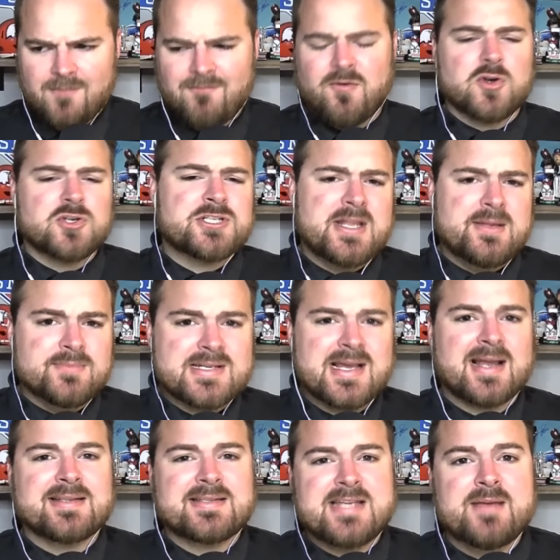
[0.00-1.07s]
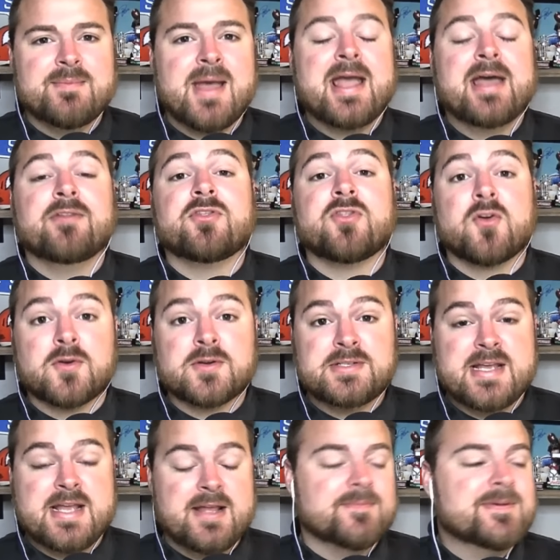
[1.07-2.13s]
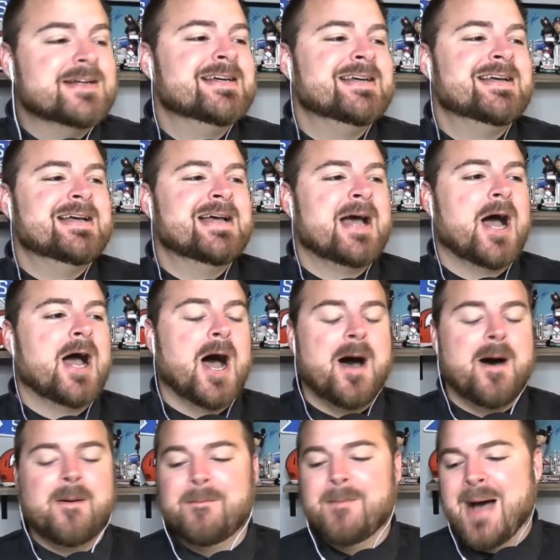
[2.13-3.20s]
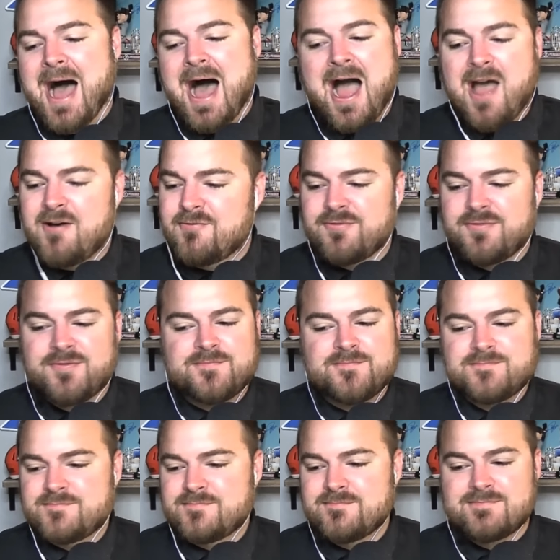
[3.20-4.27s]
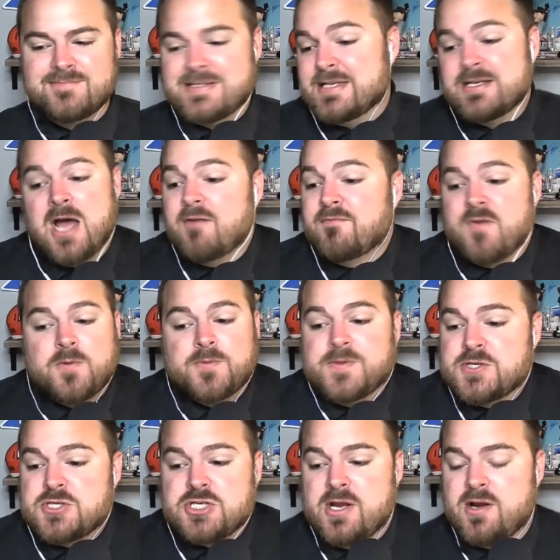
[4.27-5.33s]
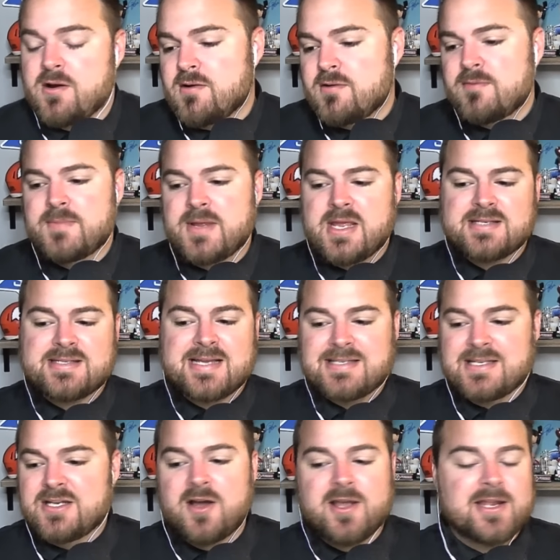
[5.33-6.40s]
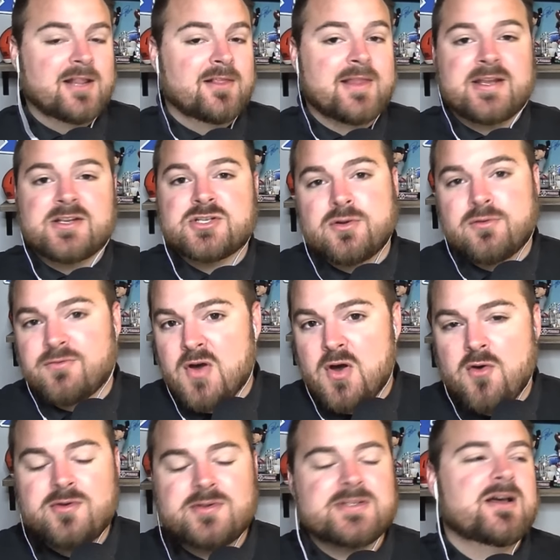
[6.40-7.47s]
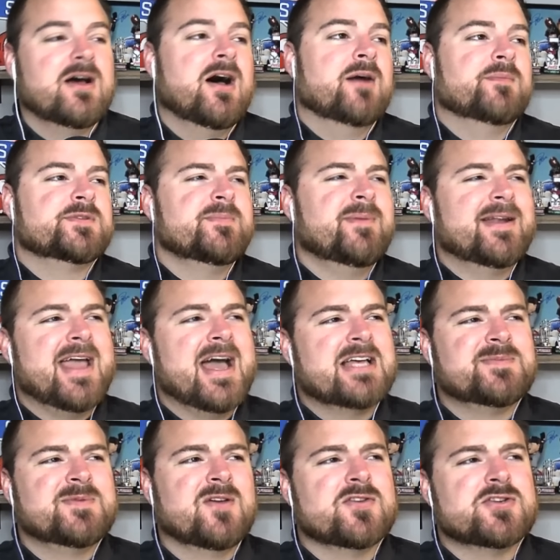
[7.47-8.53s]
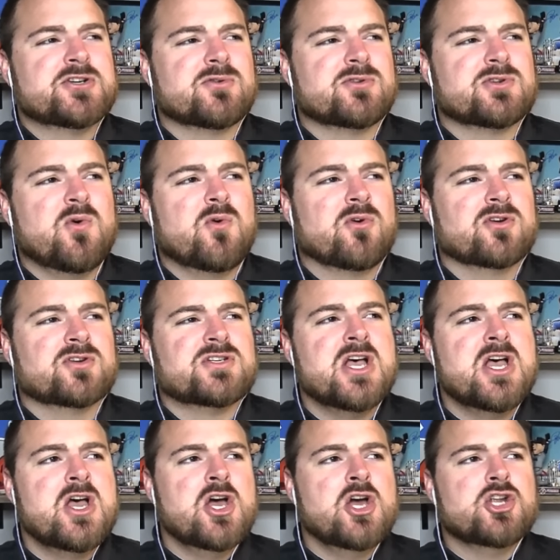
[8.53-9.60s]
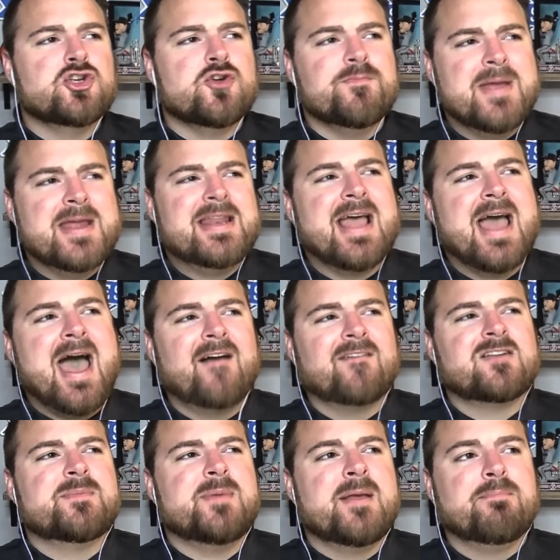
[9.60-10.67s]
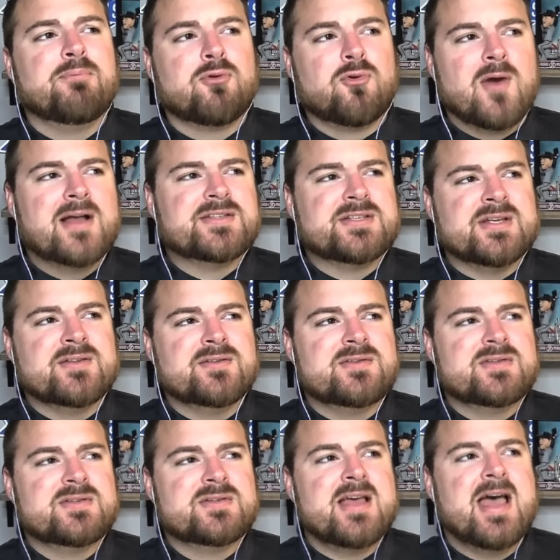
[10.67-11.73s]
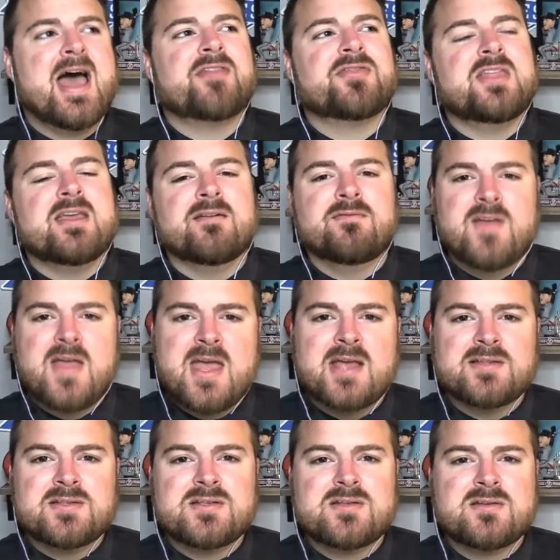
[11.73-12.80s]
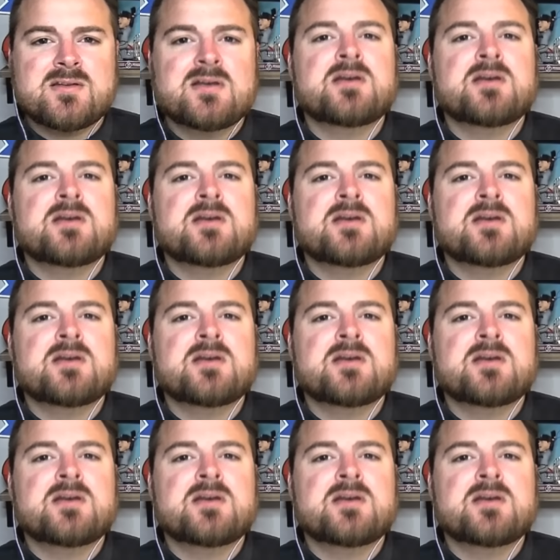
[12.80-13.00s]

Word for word: first team, second team, and third team. Um, I have did not vote this year because I did not get a link to vote. Um, somebody asked me on the general's quarters, do media have to be present at the events